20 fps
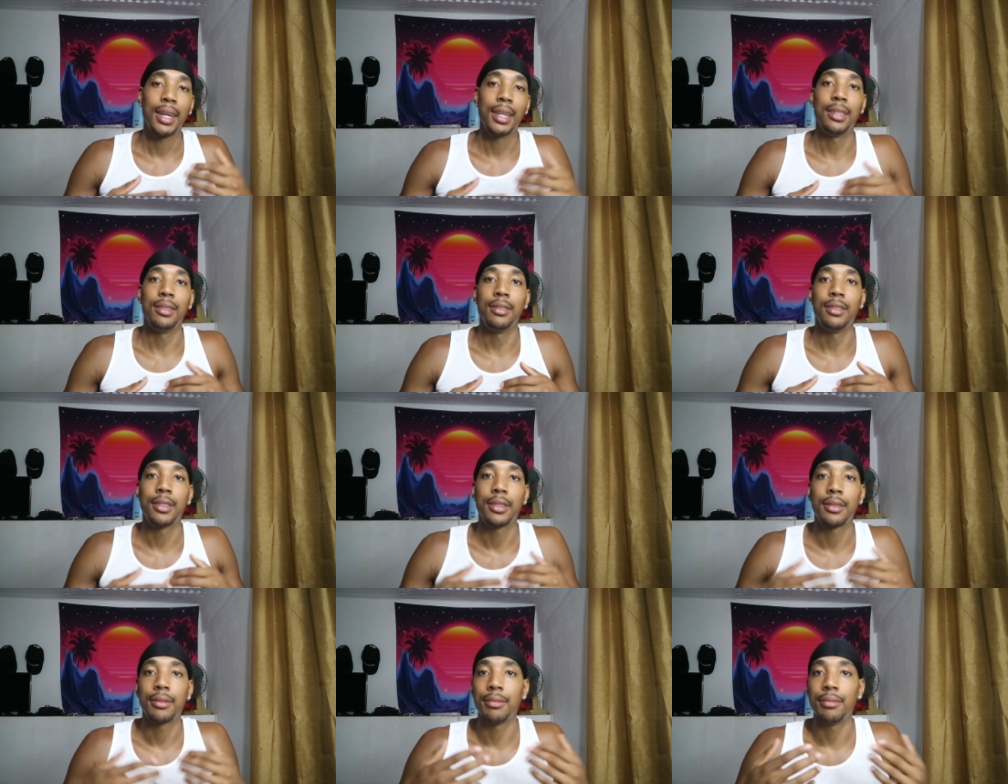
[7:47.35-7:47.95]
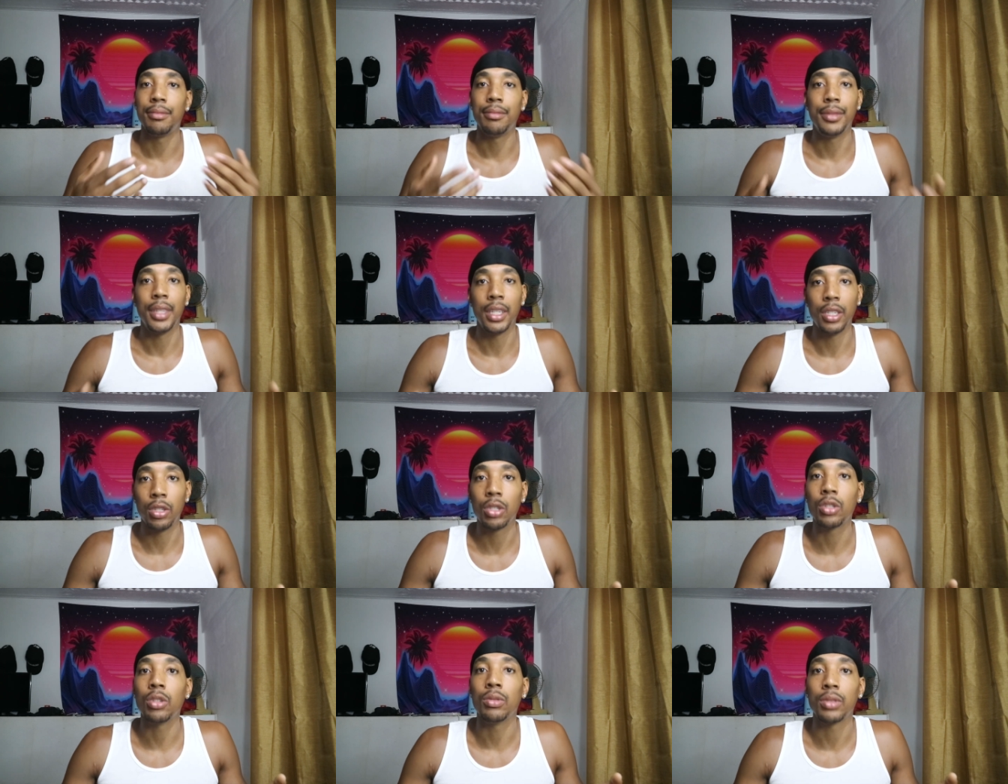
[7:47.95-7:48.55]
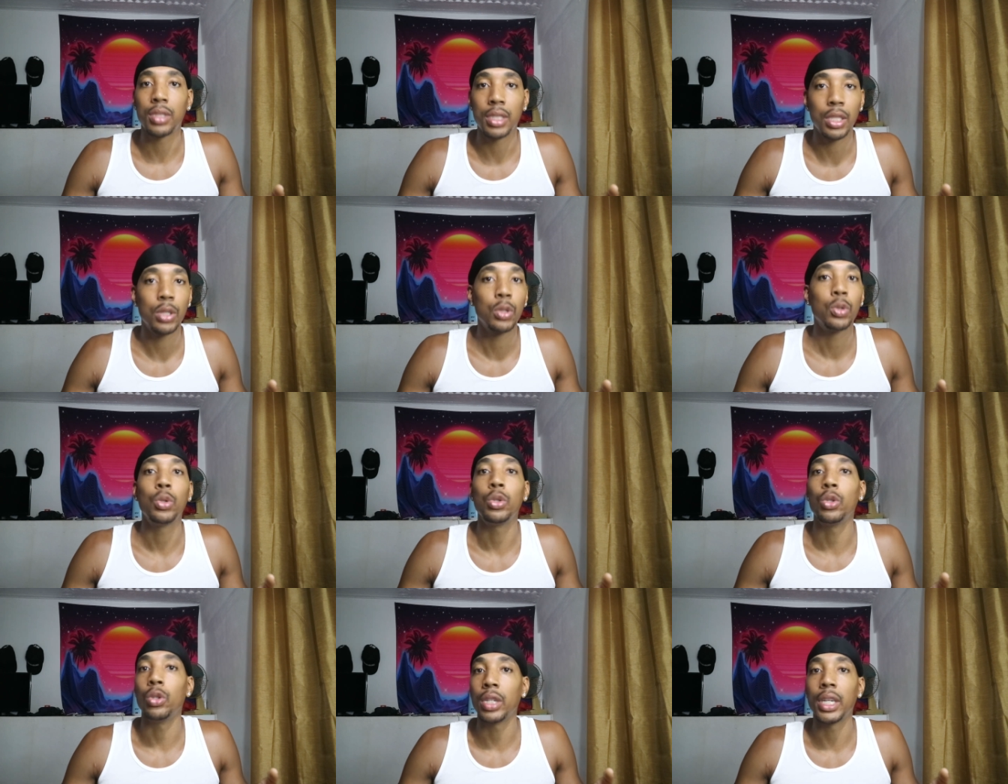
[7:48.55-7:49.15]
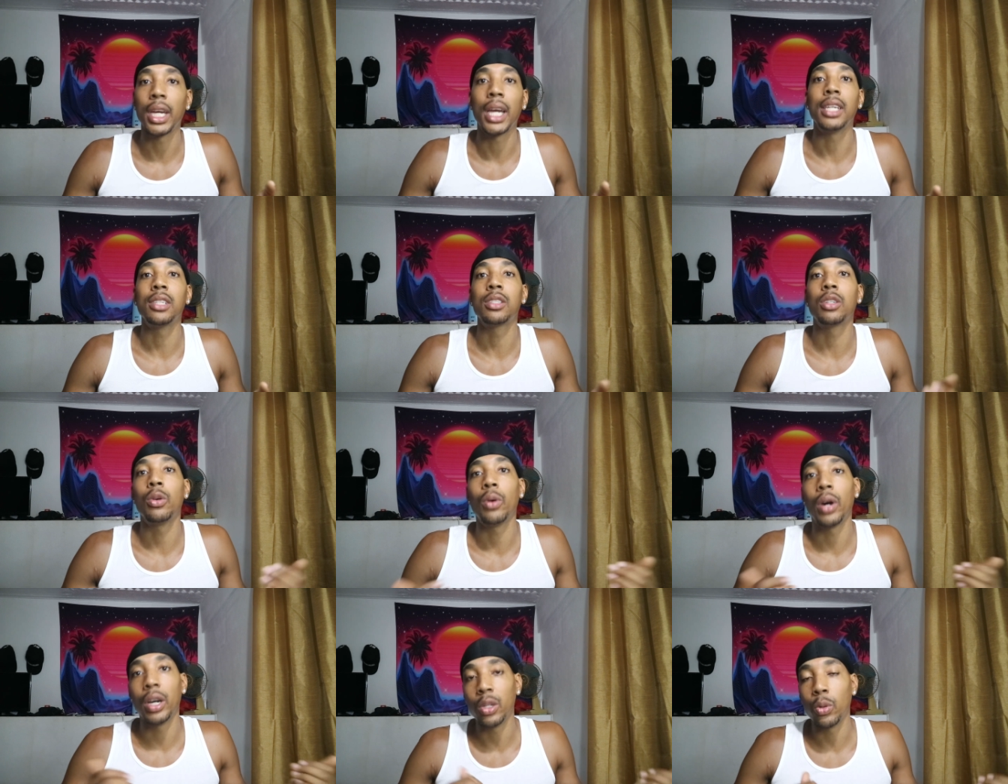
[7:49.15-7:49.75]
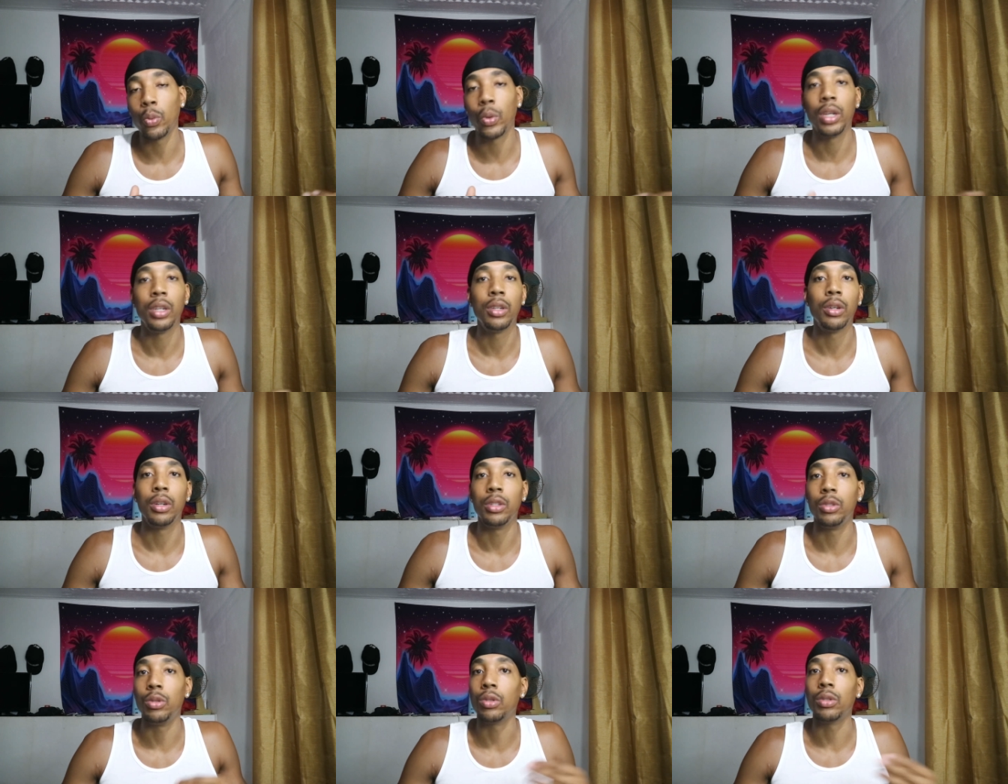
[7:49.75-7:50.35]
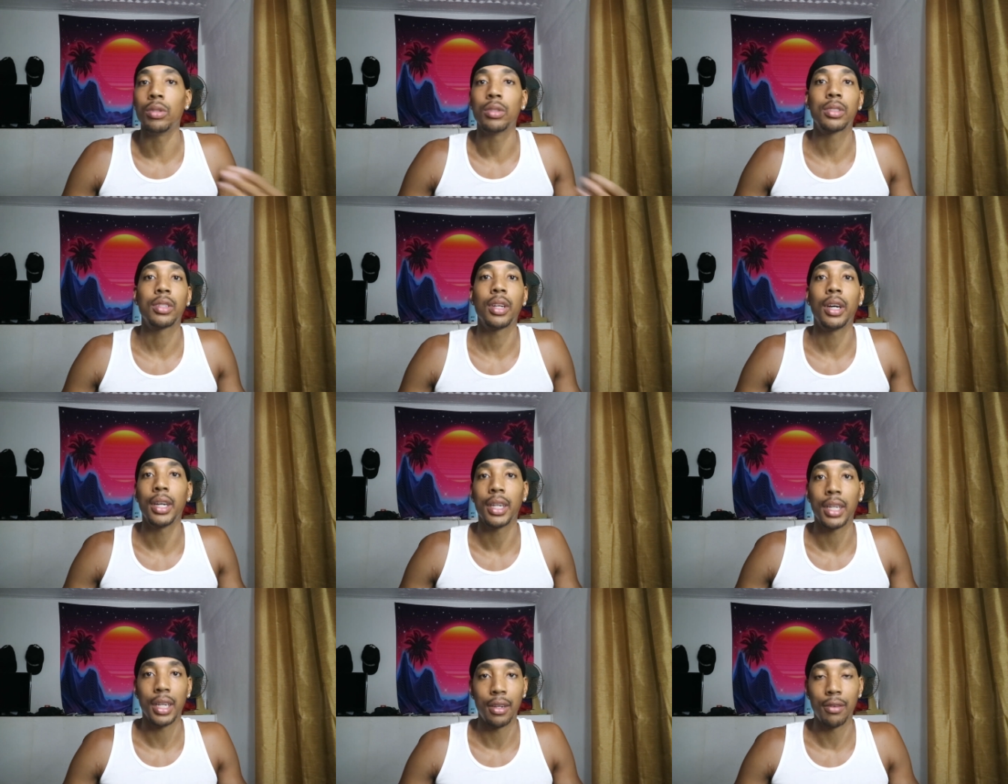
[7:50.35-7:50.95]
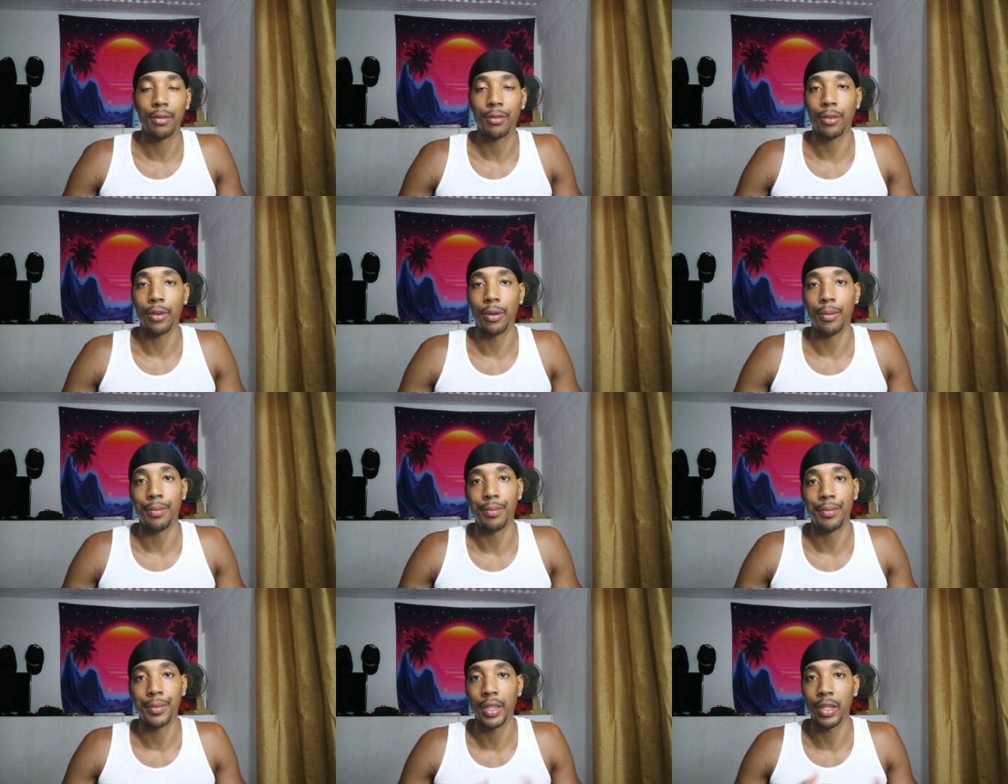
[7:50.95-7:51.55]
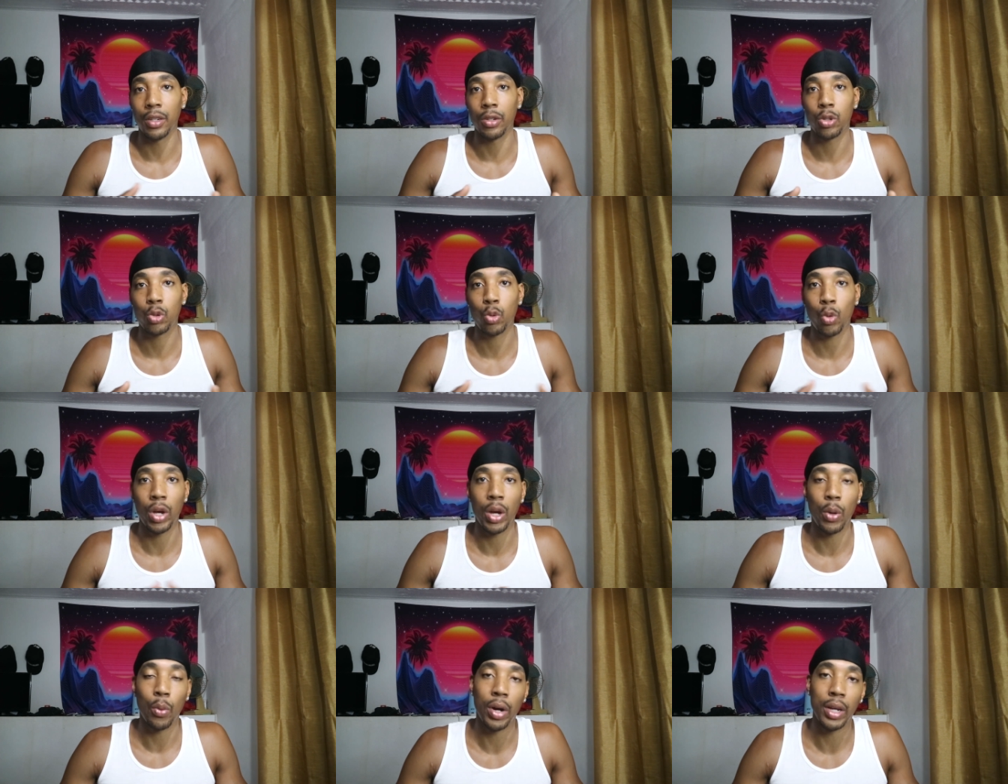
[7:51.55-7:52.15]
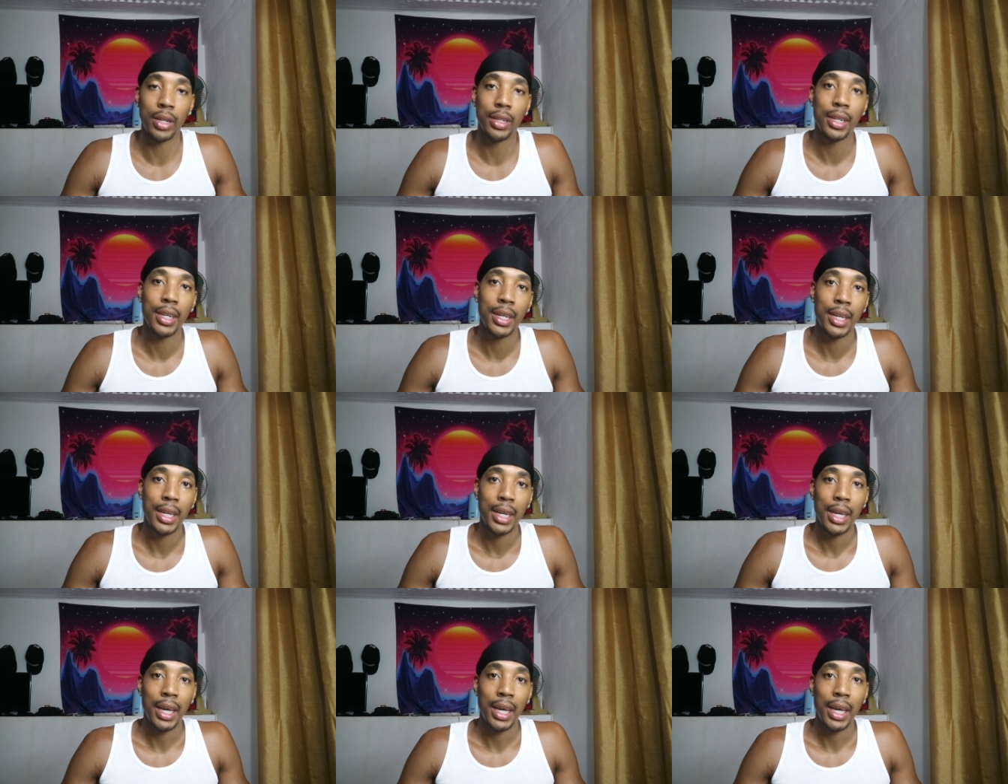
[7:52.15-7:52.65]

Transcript: and then you're going to see all your gains go out the window and you're going to start again from, you know, square one,